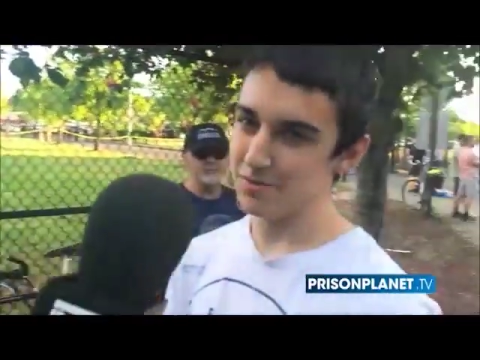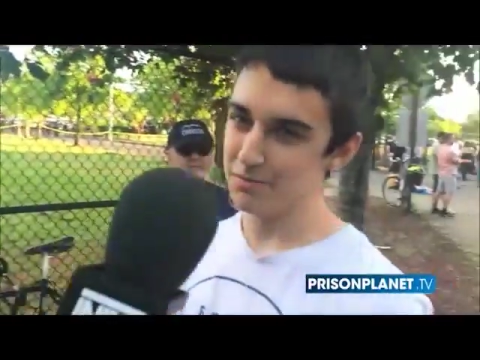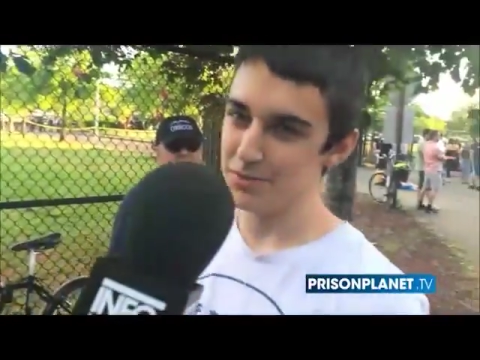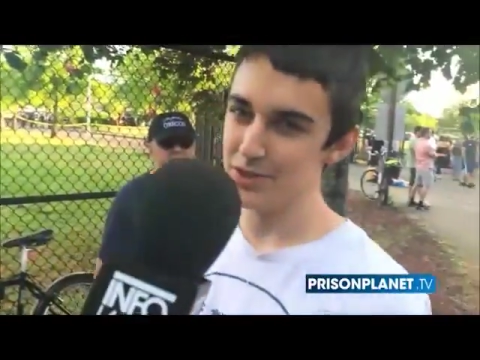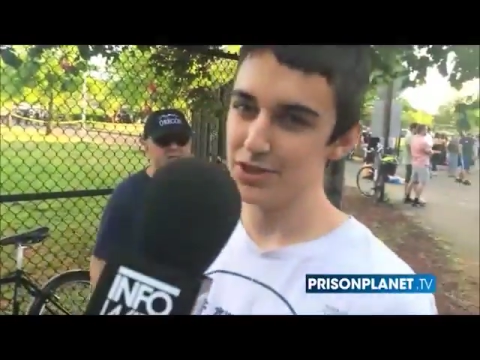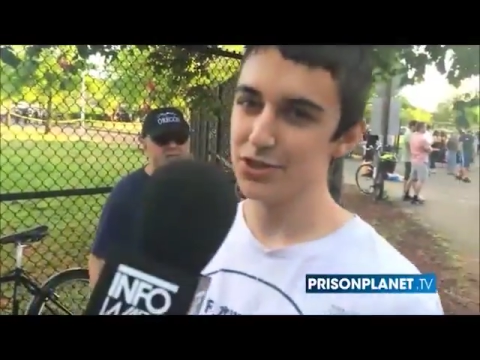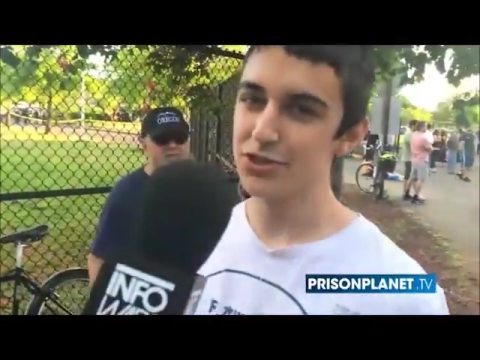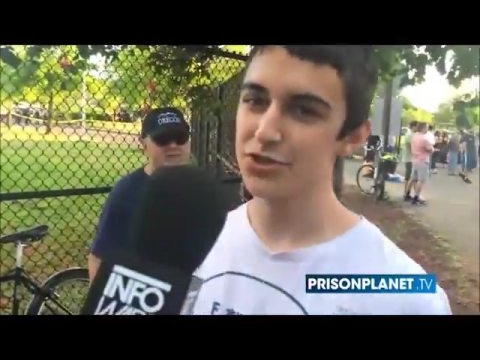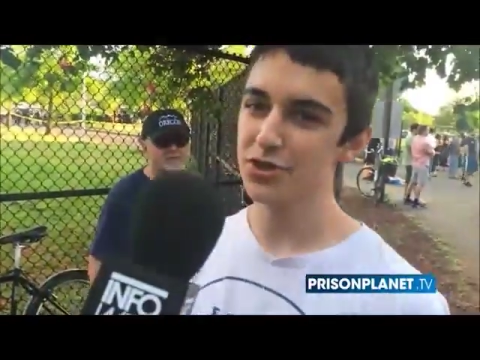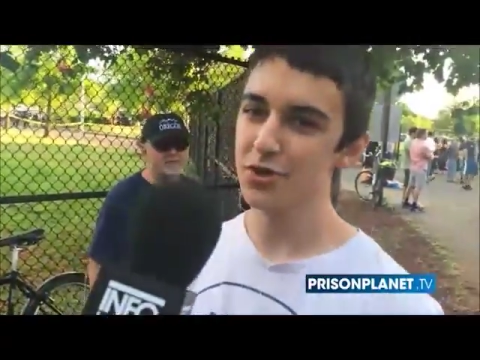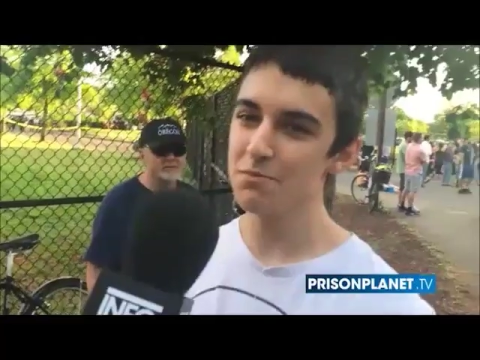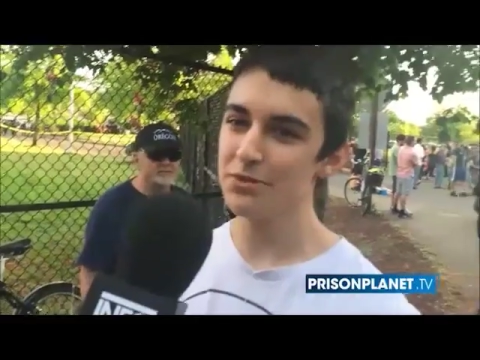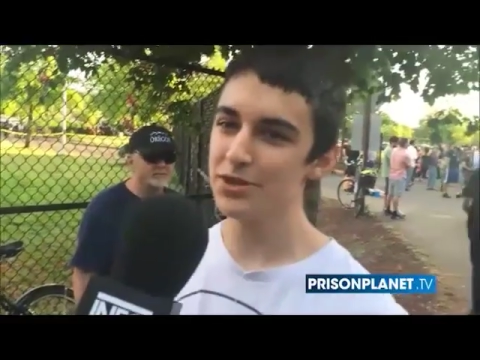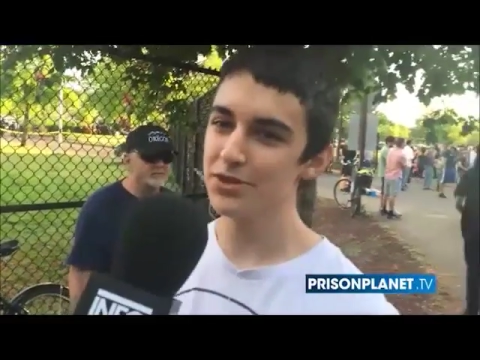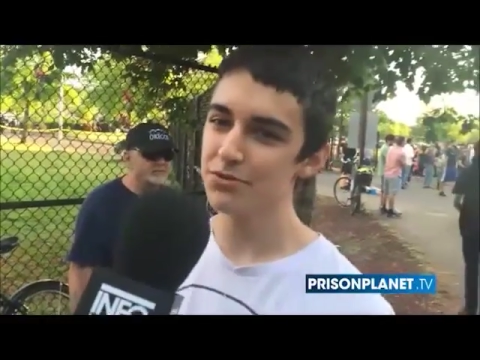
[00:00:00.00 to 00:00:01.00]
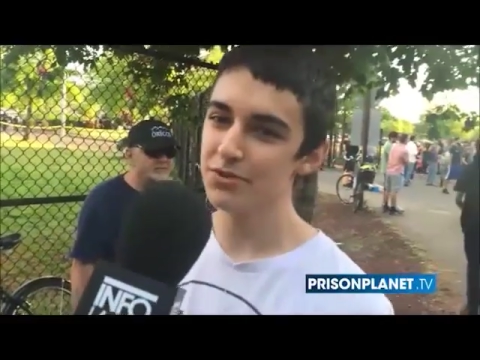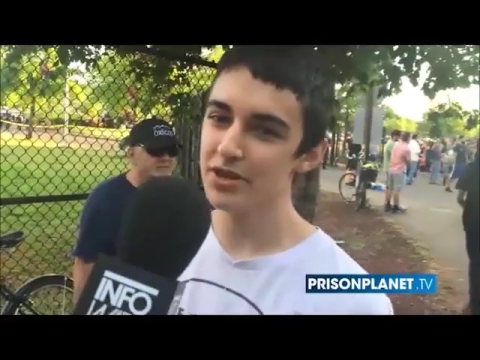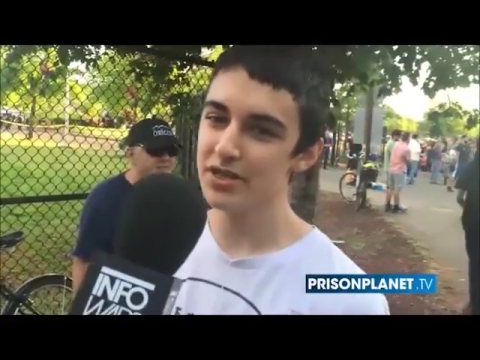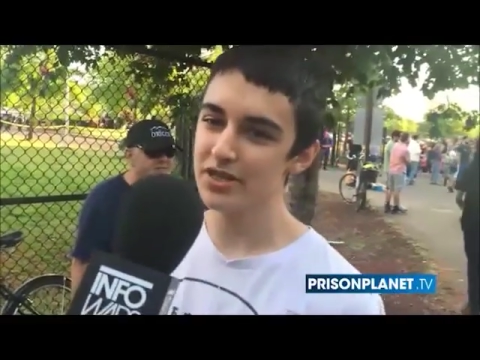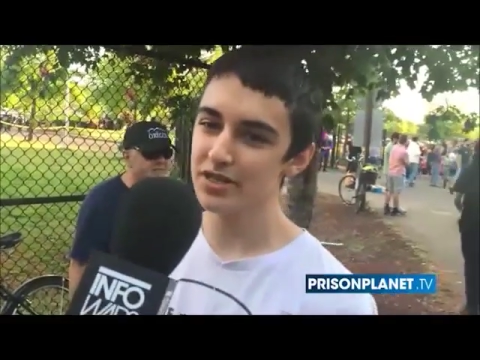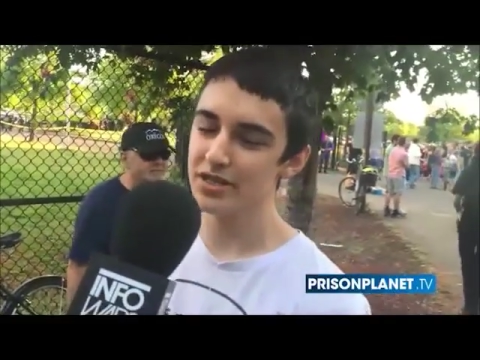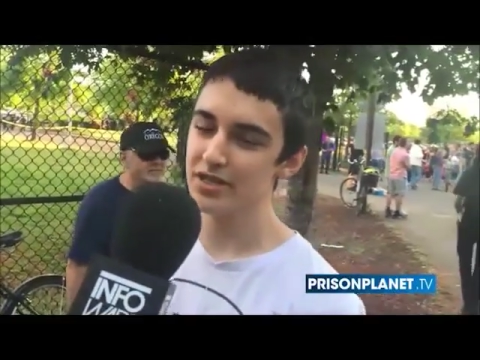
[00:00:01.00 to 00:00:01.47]
Because Trump is a
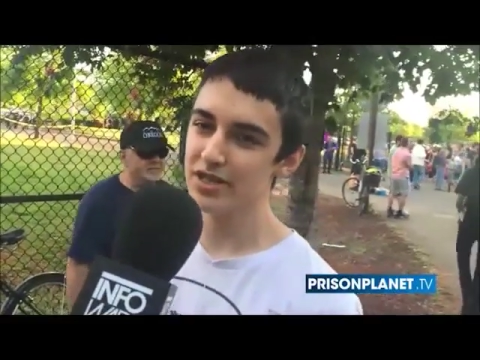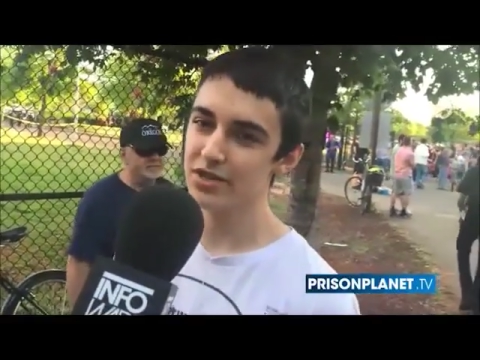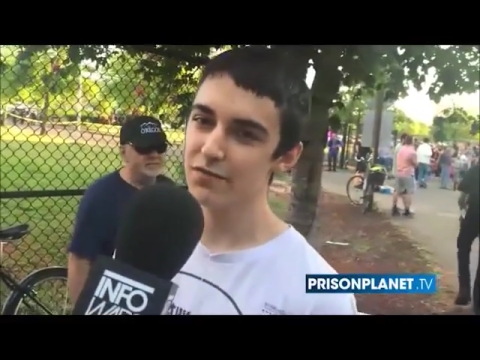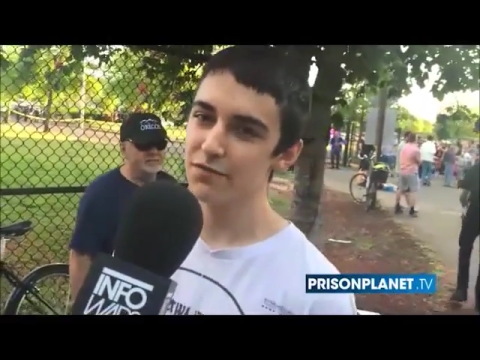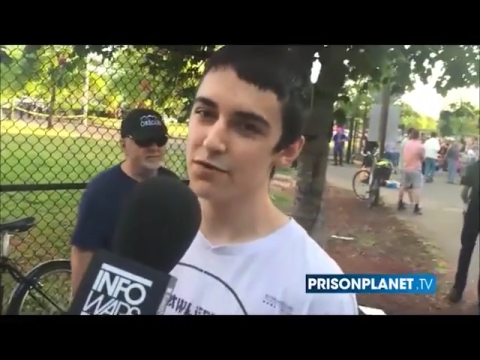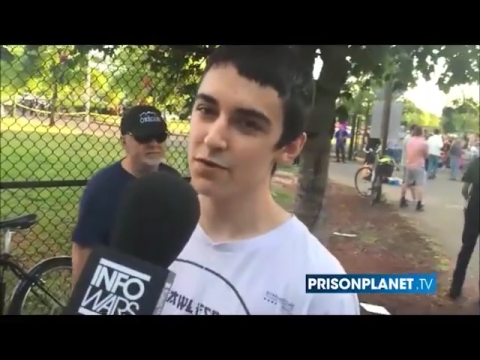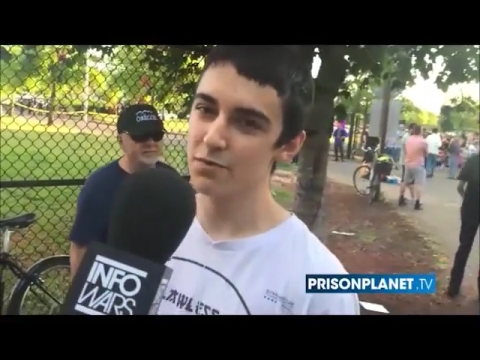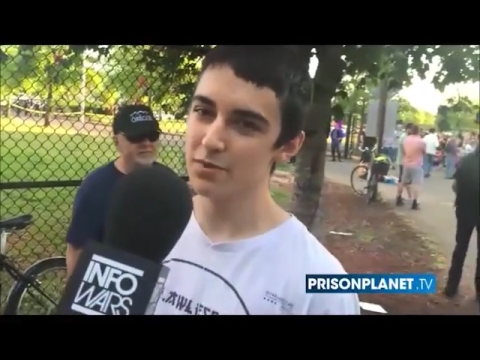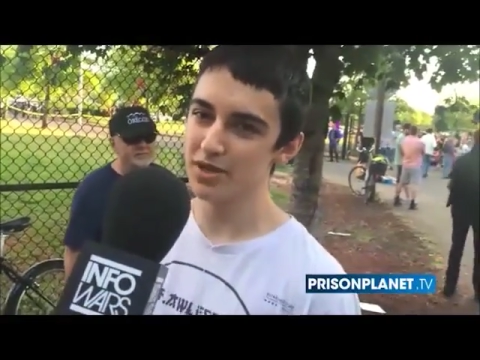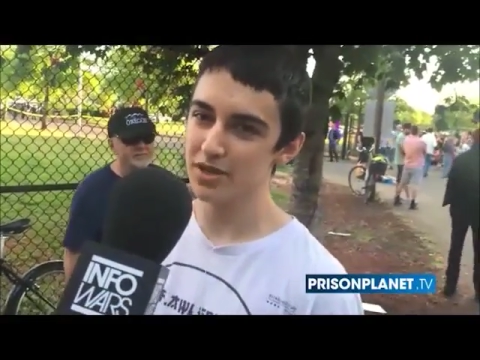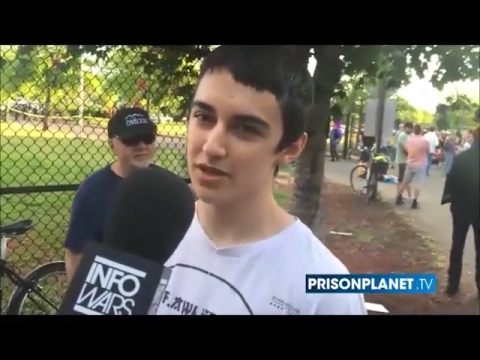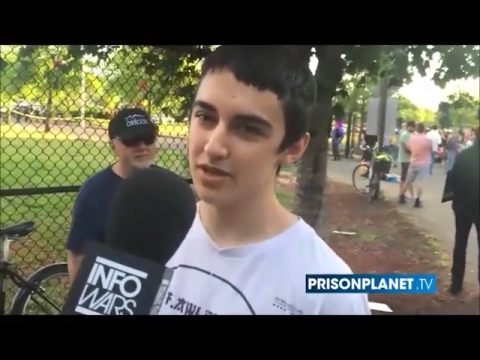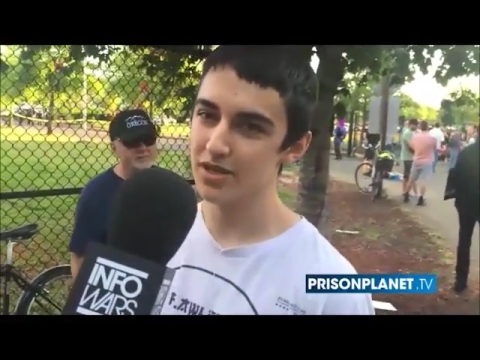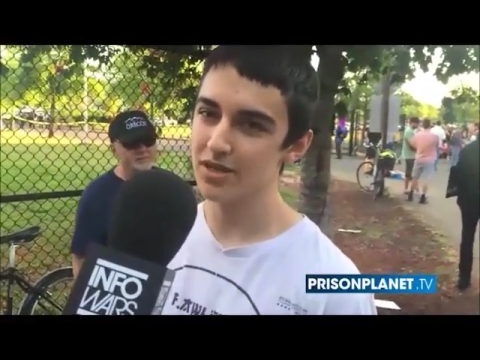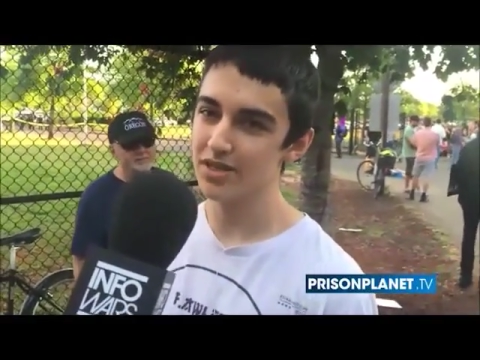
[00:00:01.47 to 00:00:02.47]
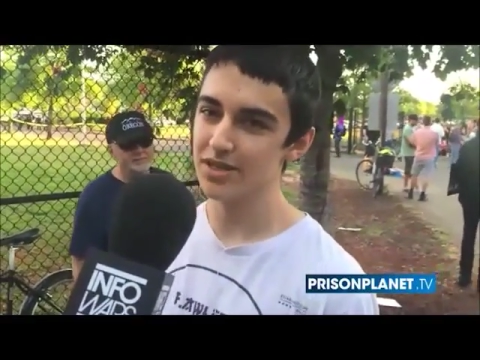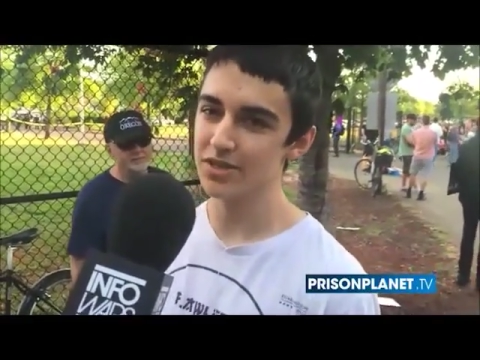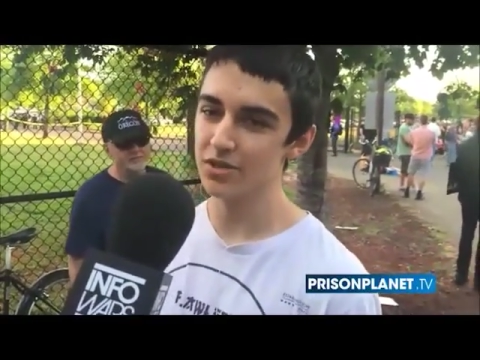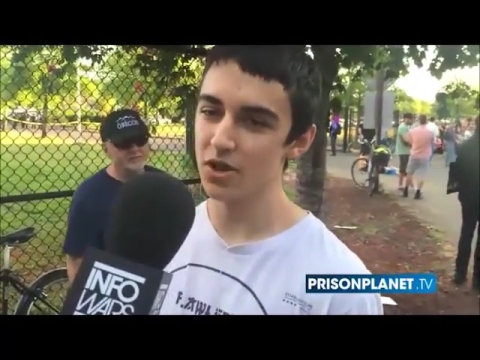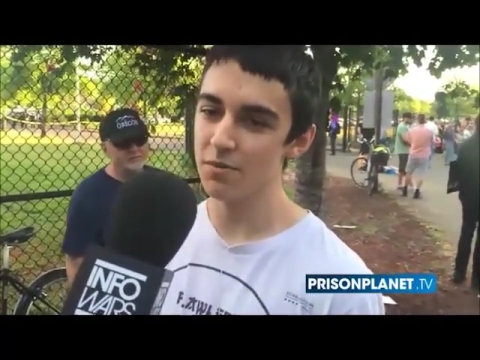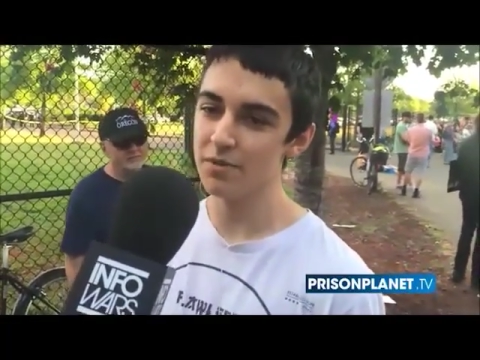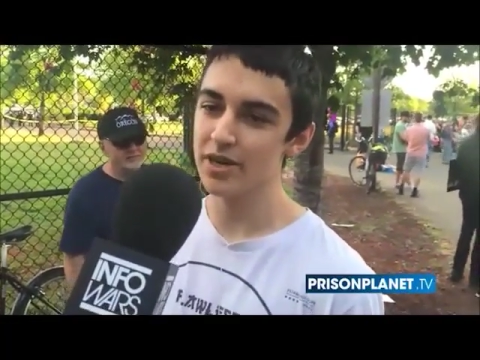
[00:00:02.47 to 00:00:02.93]
racist, xenophobic,
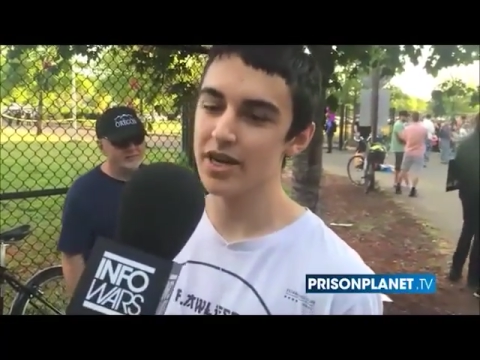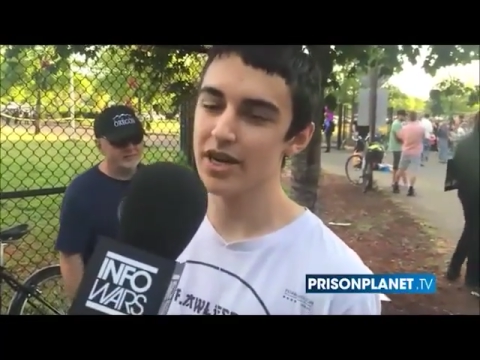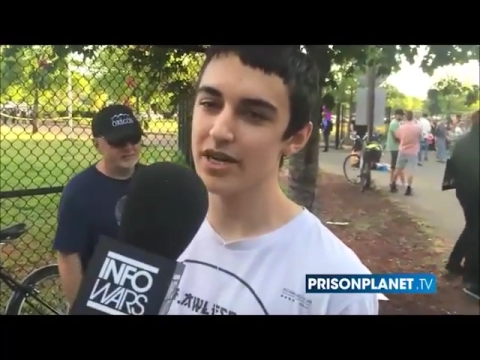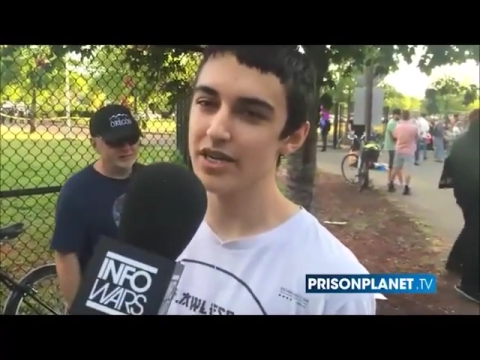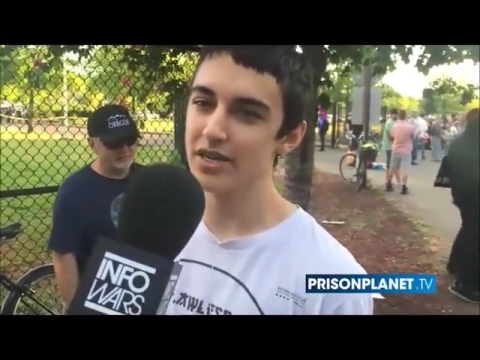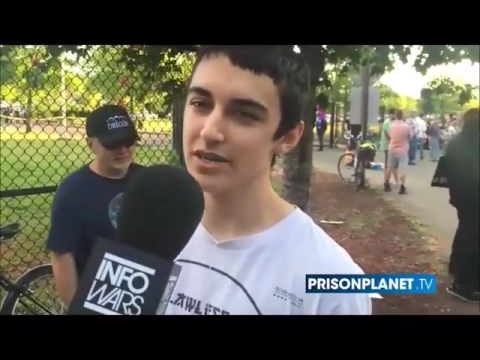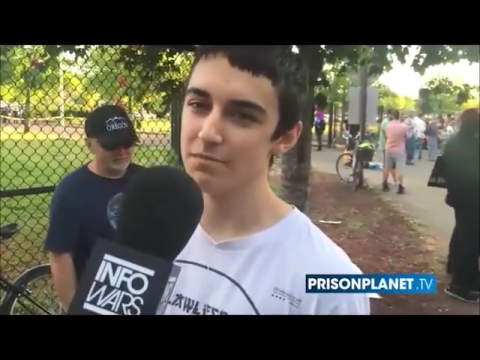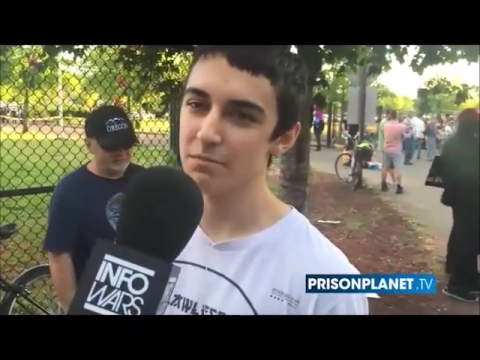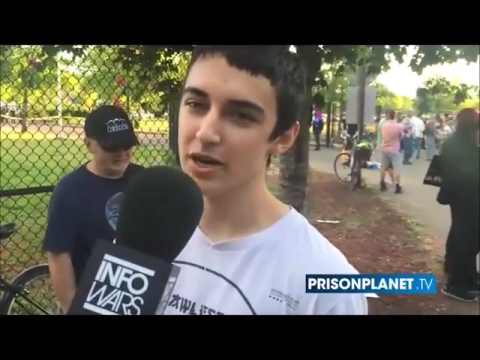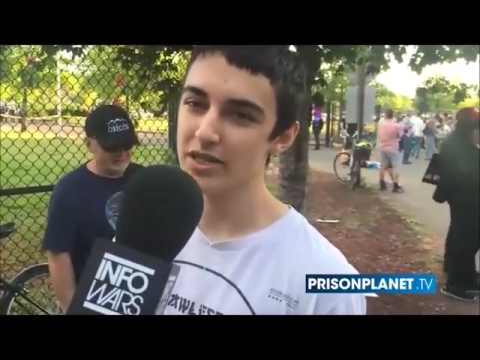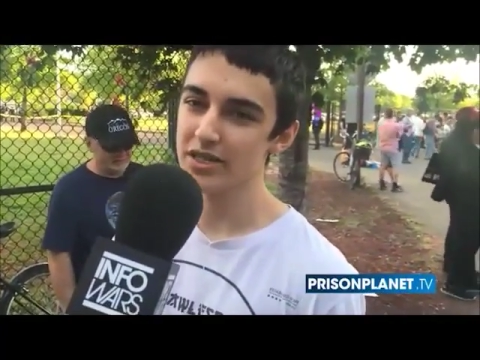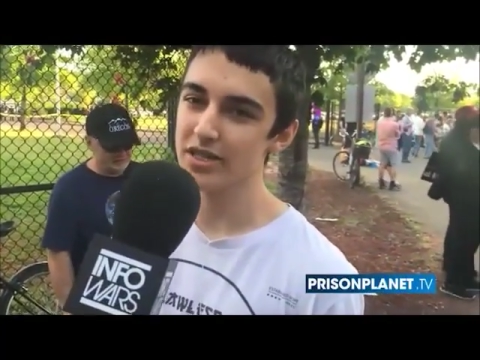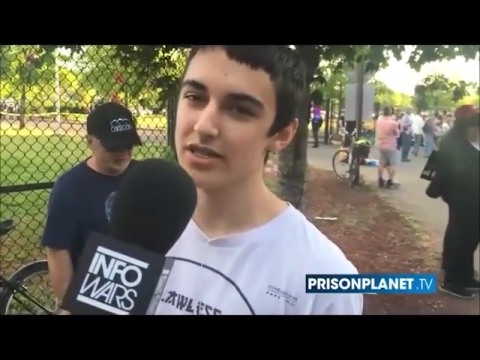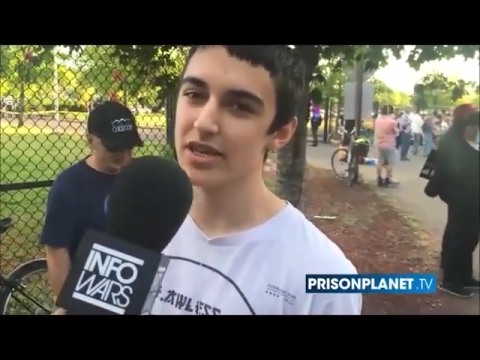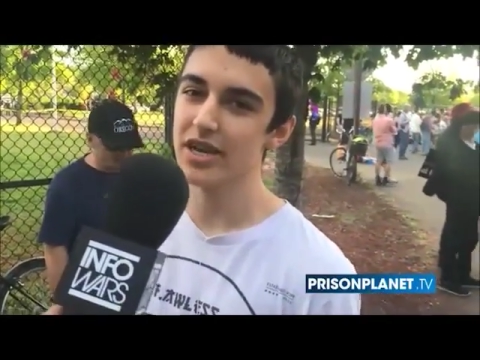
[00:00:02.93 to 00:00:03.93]
Islamic hating, Mexican